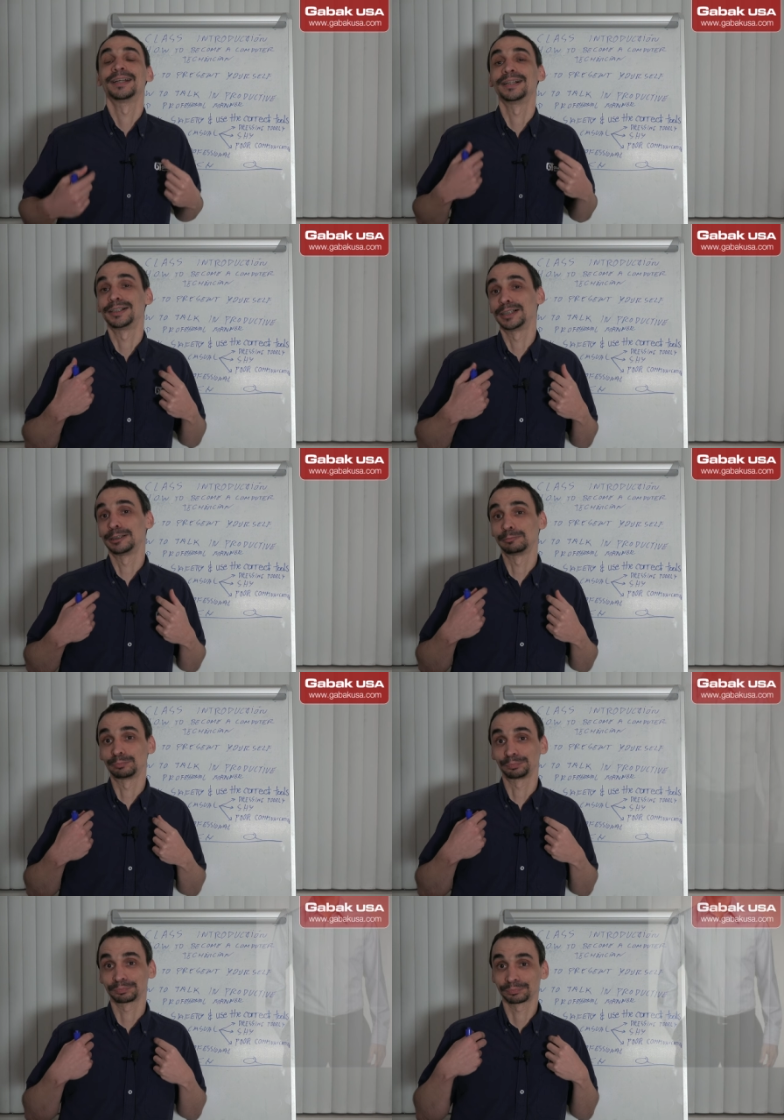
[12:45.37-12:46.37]

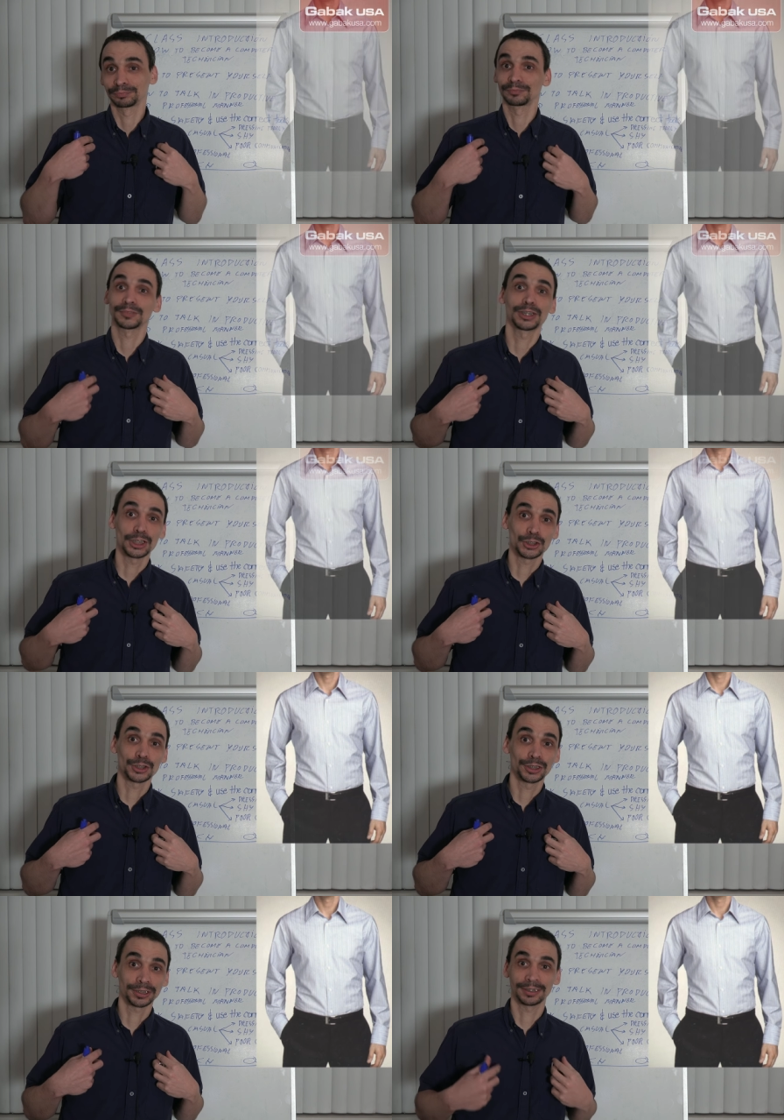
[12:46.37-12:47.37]
um,
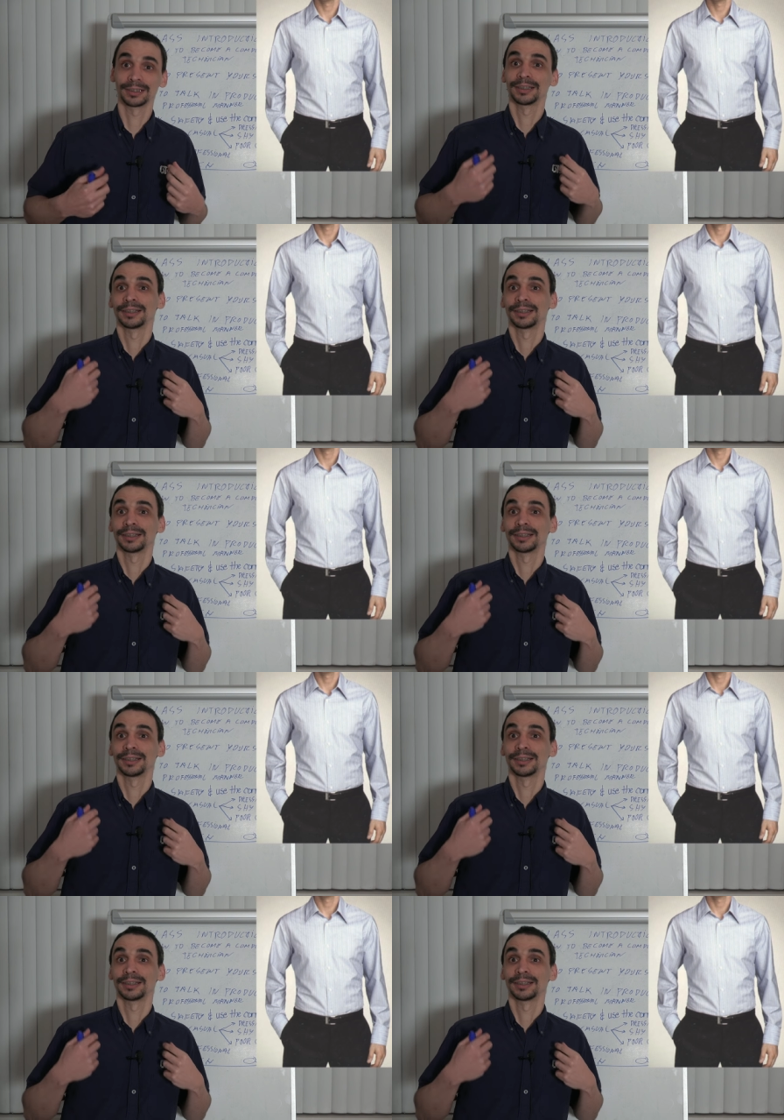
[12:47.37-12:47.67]
t-shirt.